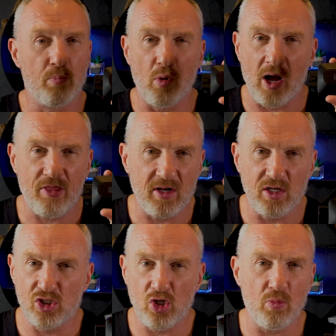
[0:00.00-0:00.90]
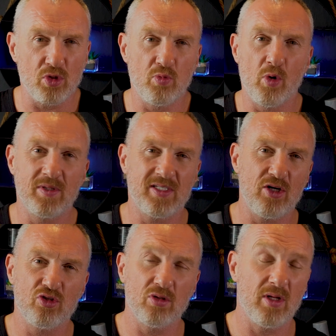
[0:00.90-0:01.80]
but I think there's so much more
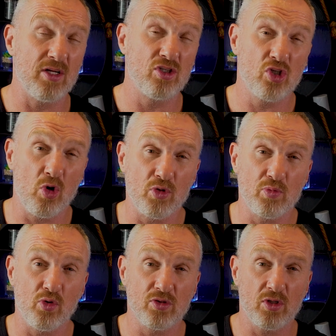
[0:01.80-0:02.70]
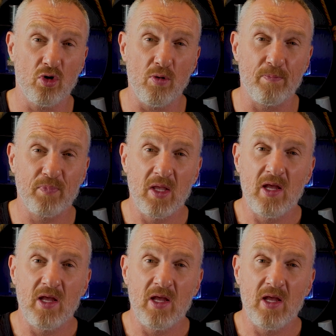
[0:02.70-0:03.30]
potential and so much more to come.